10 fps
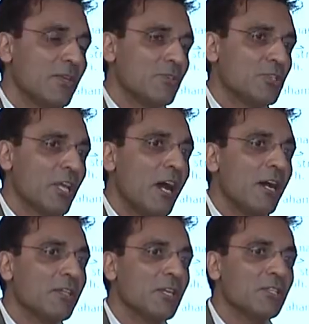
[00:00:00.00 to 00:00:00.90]
So
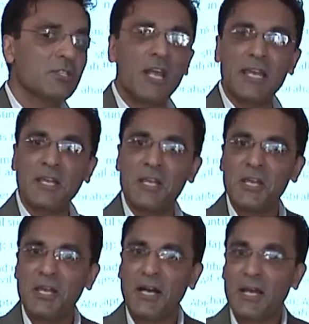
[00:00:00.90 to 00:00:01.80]
jihad is like
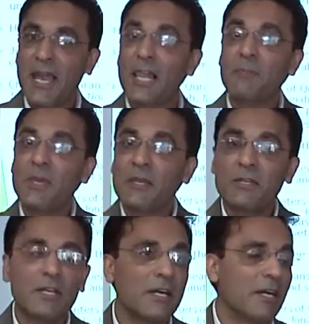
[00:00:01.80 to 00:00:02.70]
uh,
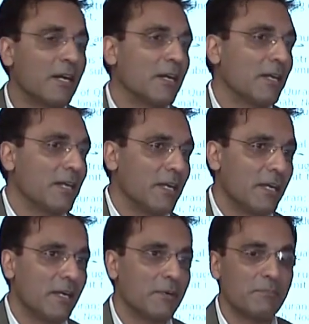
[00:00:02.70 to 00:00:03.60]
helping uh,
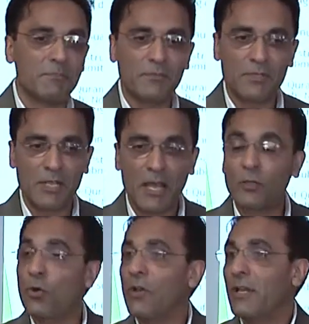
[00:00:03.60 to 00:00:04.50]
uh
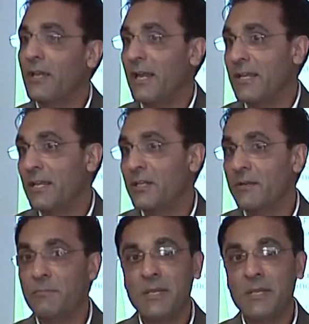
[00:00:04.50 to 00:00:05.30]
alcoholic addicted